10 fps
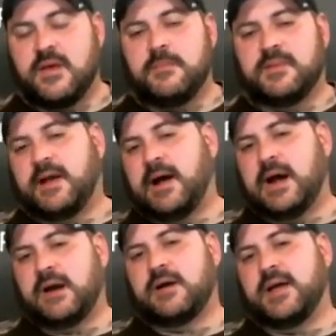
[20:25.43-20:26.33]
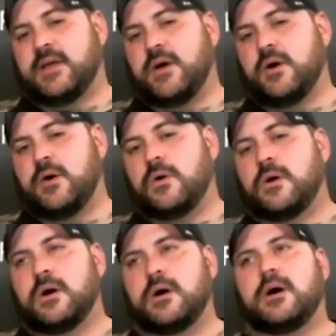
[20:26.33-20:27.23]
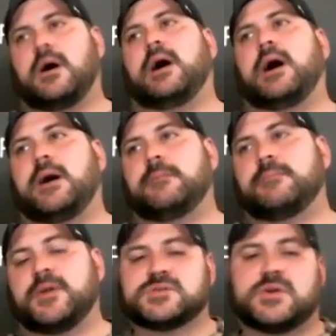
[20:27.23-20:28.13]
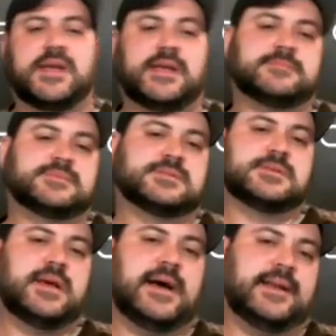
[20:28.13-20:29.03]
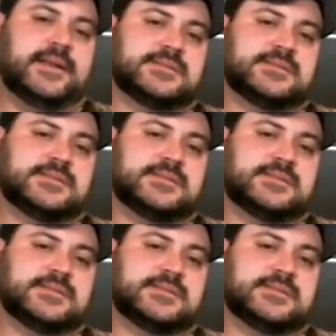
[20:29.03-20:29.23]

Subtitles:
But the higher I go, those creams kind of